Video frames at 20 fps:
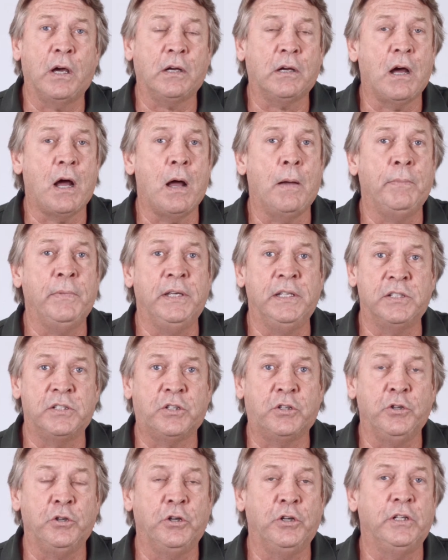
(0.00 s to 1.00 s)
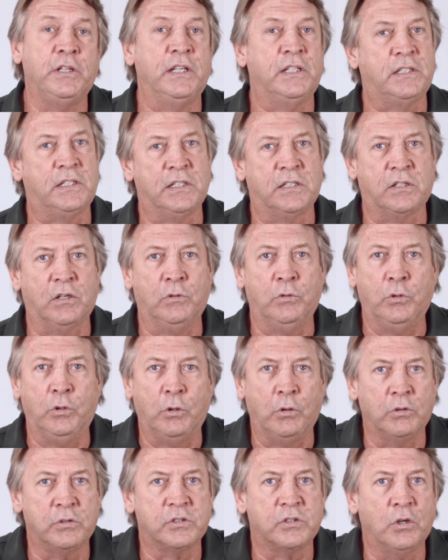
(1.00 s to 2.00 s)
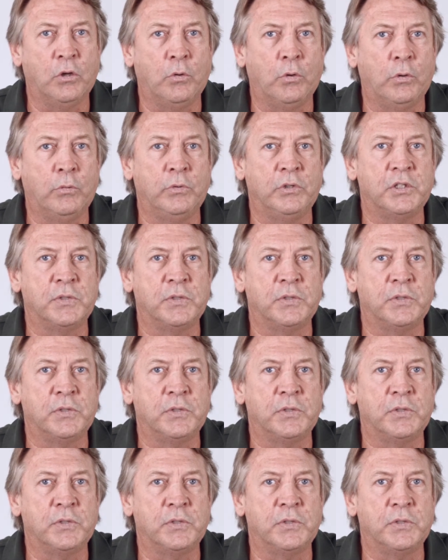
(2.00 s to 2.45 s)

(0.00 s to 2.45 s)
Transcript: dot com is good. It's just a little slower